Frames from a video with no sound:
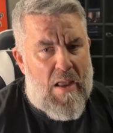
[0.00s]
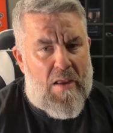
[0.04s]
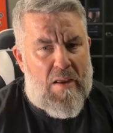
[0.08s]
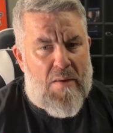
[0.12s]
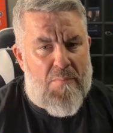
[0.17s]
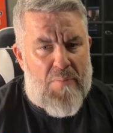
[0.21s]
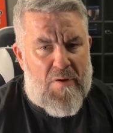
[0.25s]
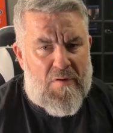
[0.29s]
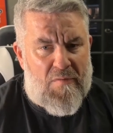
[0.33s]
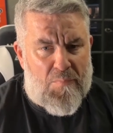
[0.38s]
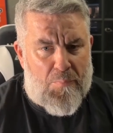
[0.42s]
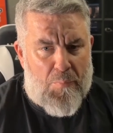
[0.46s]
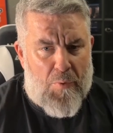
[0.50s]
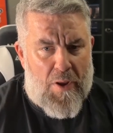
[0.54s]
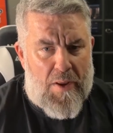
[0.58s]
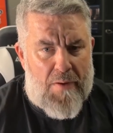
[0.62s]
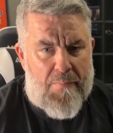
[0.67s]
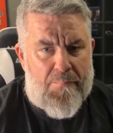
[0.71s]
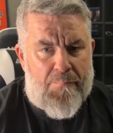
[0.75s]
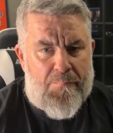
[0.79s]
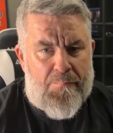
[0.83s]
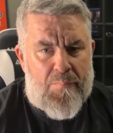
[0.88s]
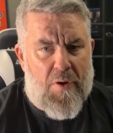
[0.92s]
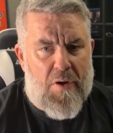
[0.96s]
it can be
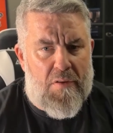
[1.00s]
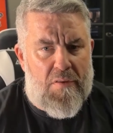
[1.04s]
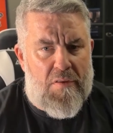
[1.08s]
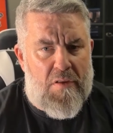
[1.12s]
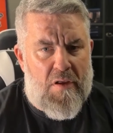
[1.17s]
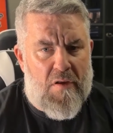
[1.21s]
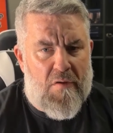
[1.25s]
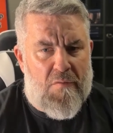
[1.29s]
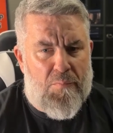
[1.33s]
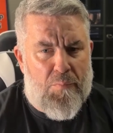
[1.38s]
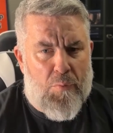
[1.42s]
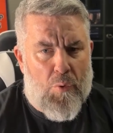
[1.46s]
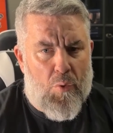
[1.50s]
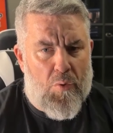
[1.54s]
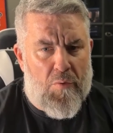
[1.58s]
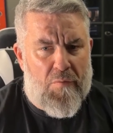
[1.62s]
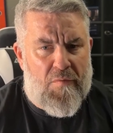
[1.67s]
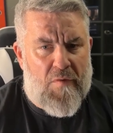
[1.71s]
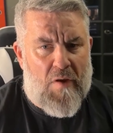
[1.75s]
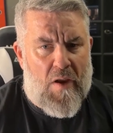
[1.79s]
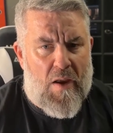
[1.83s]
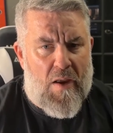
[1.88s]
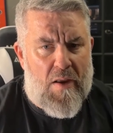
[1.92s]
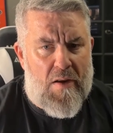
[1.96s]
split, but the Explore
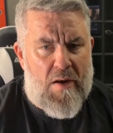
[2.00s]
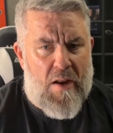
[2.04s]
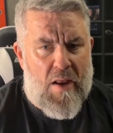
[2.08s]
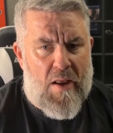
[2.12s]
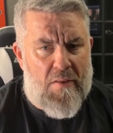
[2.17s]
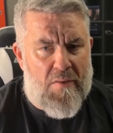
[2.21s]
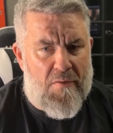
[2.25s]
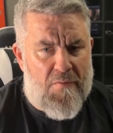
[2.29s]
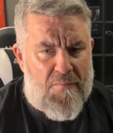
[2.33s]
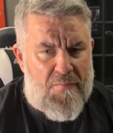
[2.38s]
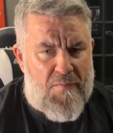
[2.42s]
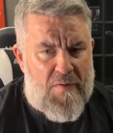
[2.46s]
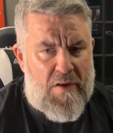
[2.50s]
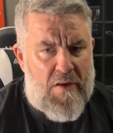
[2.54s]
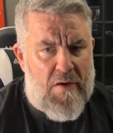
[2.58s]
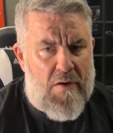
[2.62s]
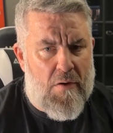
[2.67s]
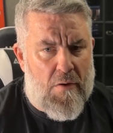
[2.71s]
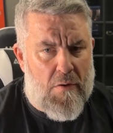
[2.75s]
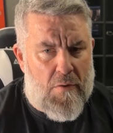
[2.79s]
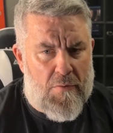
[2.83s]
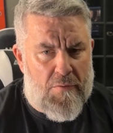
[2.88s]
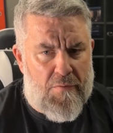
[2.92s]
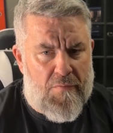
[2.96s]
side and the feed
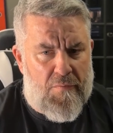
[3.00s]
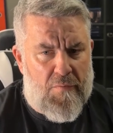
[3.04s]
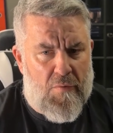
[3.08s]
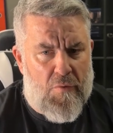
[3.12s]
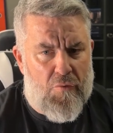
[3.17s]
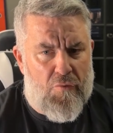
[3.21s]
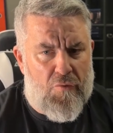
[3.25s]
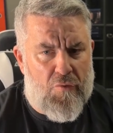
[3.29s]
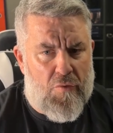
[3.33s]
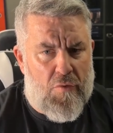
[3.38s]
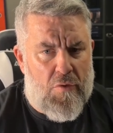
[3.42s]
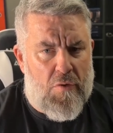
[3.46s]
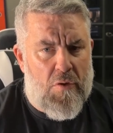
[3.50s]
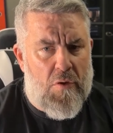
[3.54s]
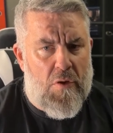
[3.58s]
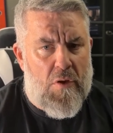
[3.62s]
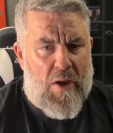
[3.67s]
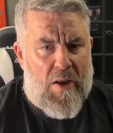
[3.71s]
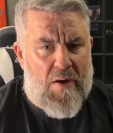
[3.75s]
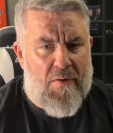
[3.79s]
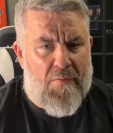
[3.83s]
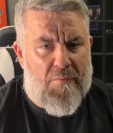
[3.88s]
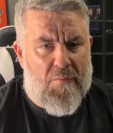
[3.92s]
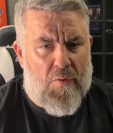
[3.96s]
on social
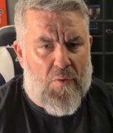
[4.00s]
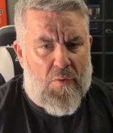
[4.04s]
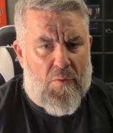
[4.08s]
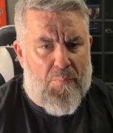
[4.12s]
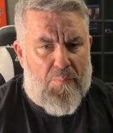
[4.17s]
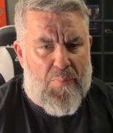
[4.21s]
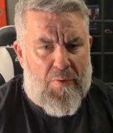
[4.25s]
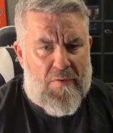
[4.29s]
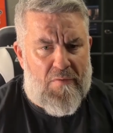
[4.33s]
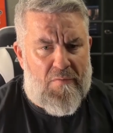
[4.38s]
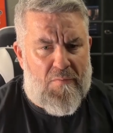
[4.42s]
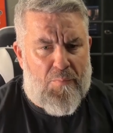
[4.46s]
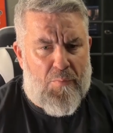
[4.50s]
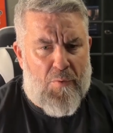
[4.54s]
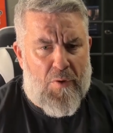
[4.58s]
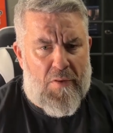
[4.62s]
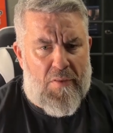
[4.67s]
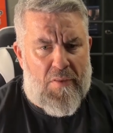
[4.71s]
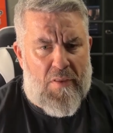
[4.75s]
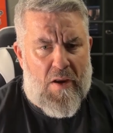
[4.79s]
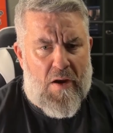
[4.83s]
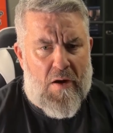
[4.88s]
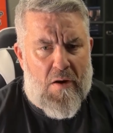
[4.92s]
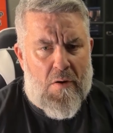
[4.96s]
kind of are a bit
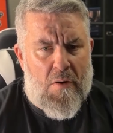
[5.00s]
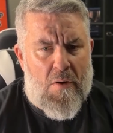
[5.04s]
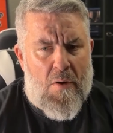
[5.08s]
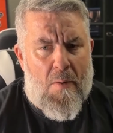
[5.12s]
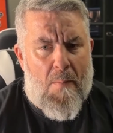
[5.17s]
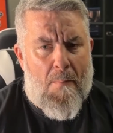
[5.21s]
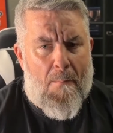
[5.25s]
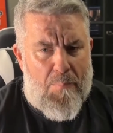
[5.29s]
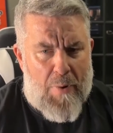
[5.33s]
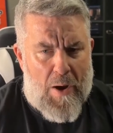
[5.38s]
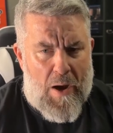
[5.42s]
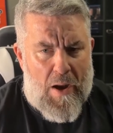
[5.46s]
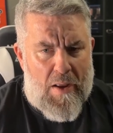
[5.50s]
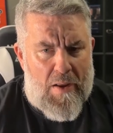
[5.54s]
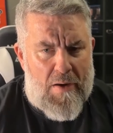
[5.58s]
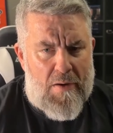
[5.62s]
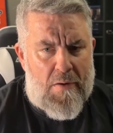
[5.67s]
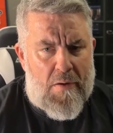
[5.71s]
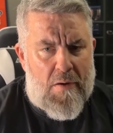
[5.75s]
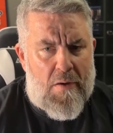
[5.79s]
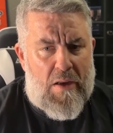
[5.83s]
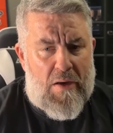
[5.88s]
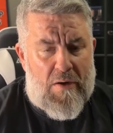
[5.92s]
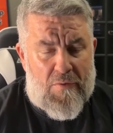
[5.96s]
split there. But
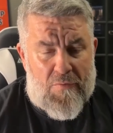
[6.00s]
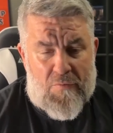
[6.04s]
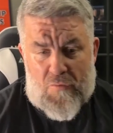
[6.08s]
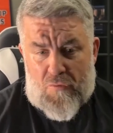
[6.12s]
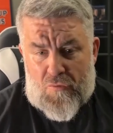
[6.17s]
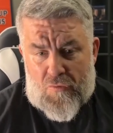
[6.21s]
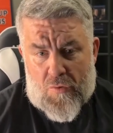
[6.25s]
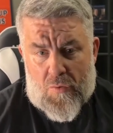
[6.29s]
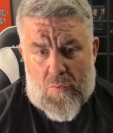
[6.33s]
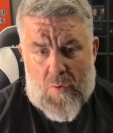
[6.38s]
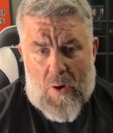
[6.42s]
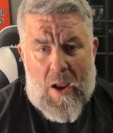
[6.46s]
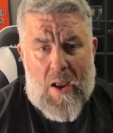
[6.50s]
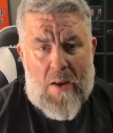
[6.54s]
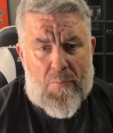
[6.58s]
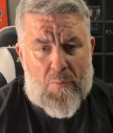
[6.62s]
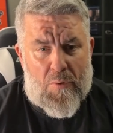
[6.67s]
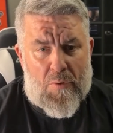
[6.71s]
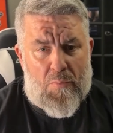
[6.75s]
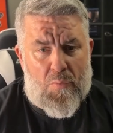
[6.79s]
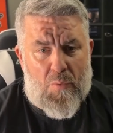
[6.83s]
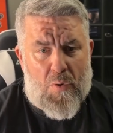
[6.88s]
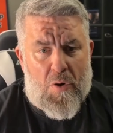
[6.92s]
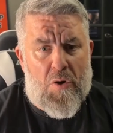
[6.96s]
it is a true
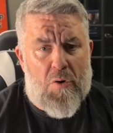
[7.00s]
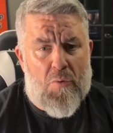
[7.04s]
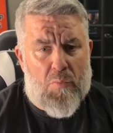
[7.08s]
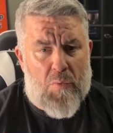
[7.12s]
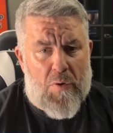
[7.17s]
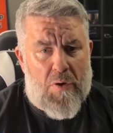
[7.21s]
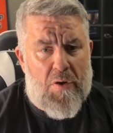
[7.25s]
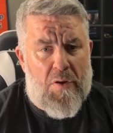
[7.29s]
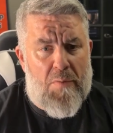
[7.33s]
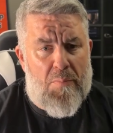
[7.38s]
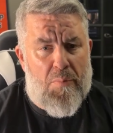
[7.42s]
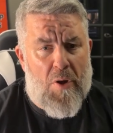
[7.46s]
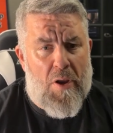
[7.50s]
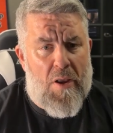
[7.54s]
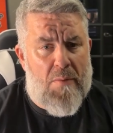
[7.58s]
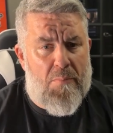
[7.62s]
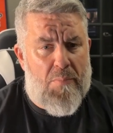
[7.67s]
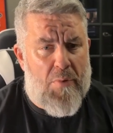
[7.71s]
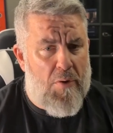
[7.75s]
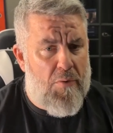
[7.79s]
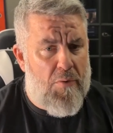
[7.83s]
hybrid where you're really playing